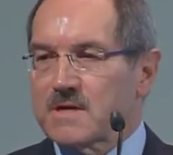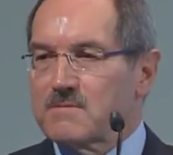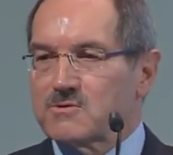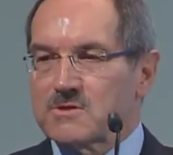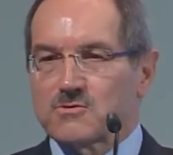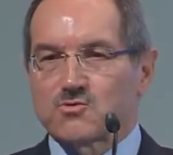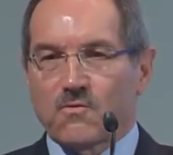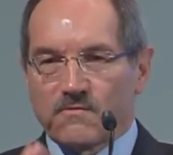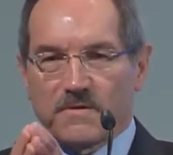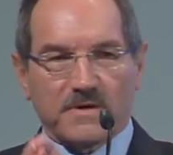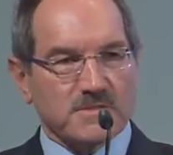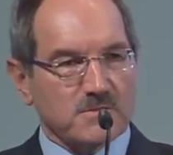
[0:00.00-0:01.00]

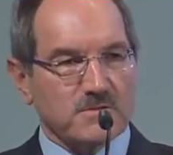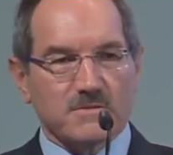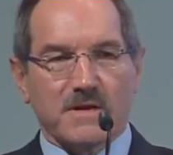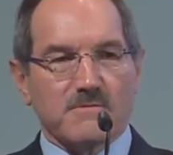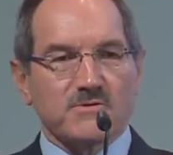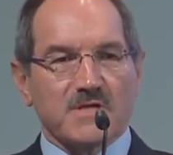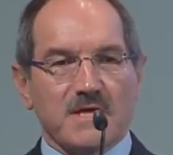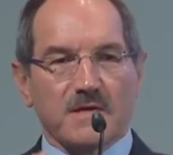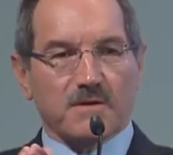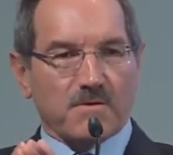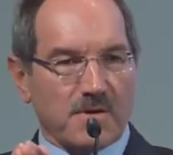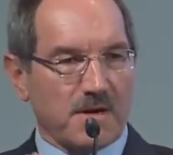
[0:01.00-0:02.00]
actors, and
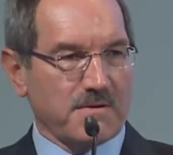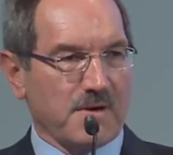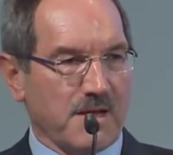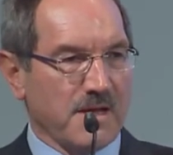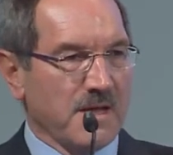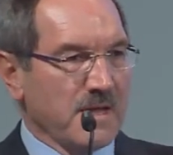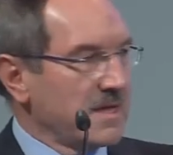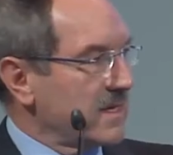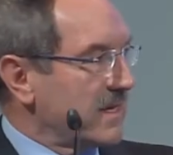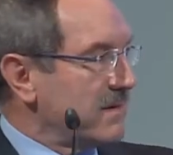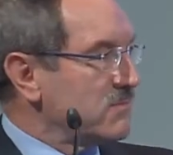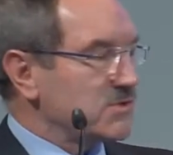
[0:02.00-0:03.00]
we want to
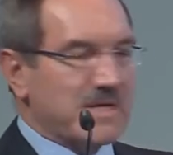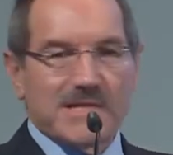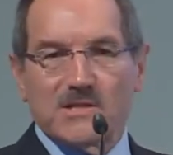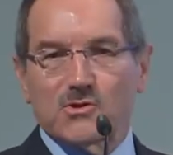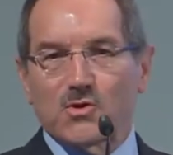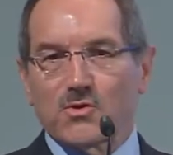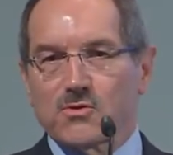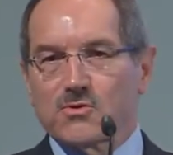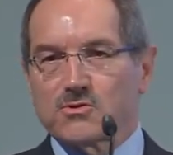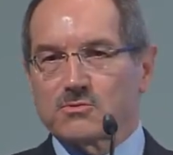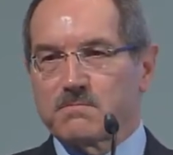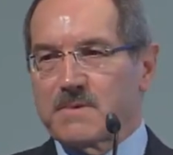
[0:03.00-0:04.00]
ride the
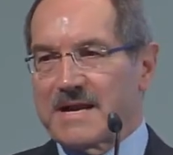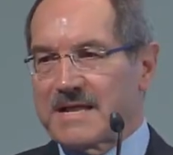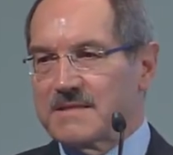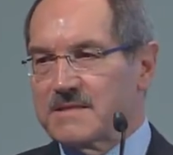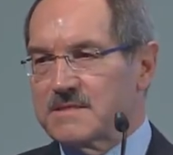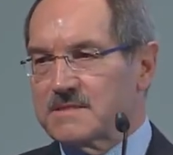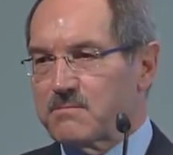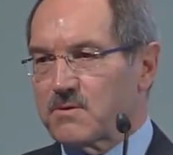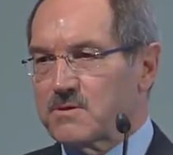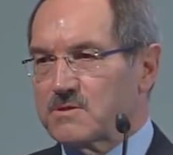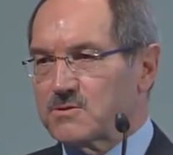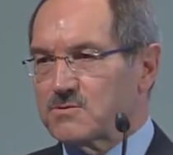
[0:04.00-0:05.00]
wave. And in
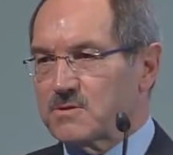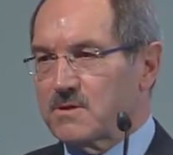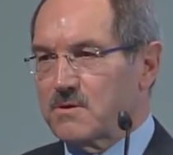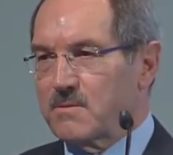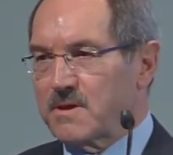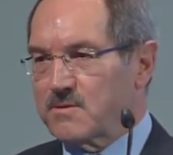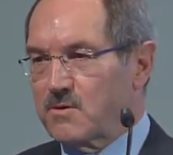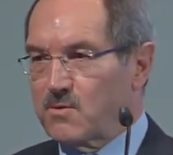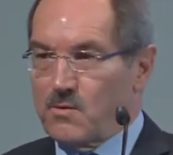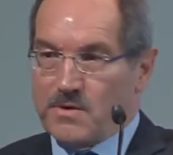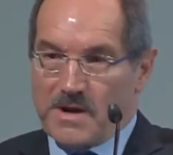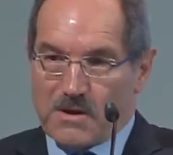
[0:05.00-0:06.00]
all the
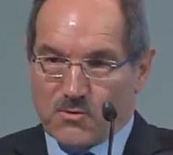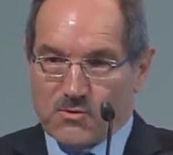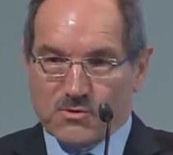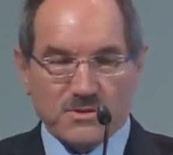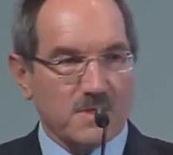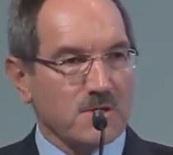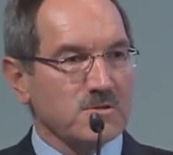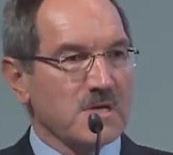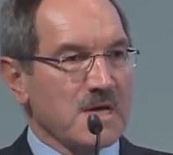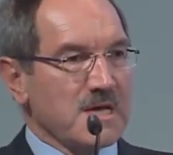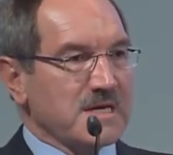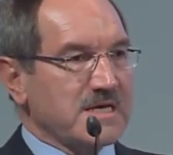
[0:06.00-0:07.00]
greatest
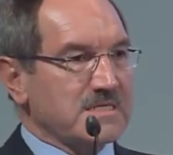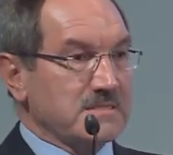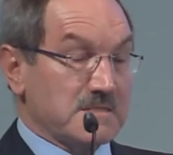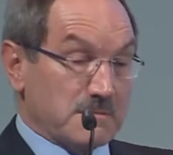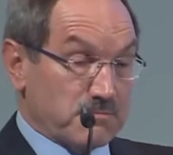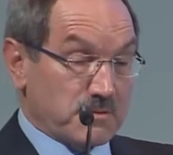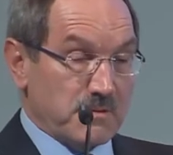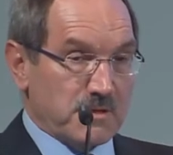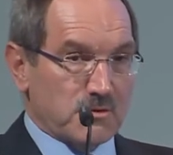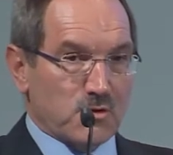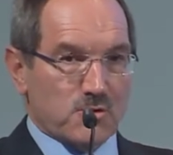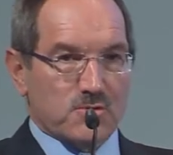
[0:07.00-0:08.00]
innovation
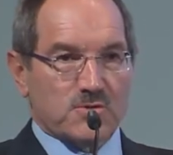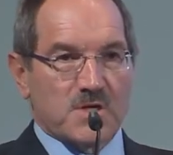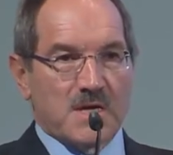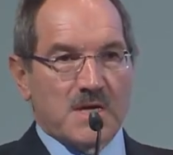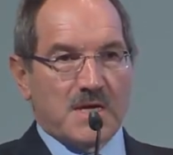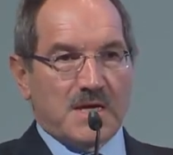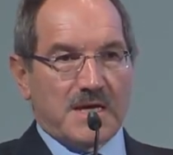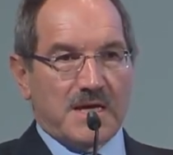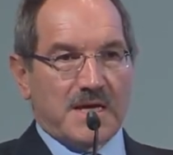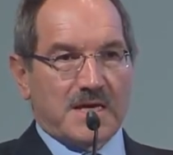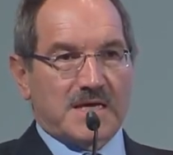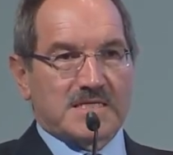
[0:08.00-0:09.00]
processes,
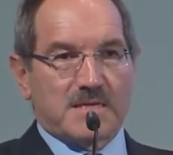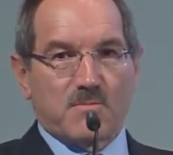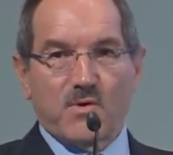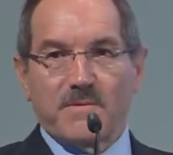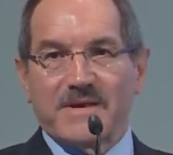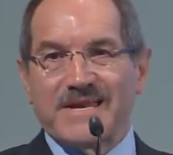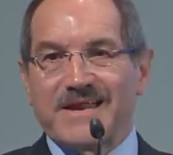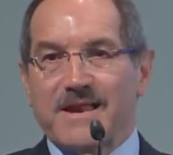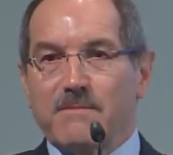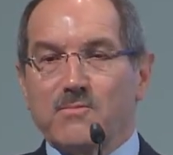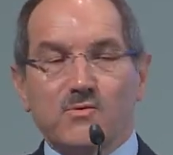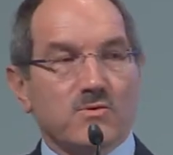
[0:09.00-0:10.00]
we want to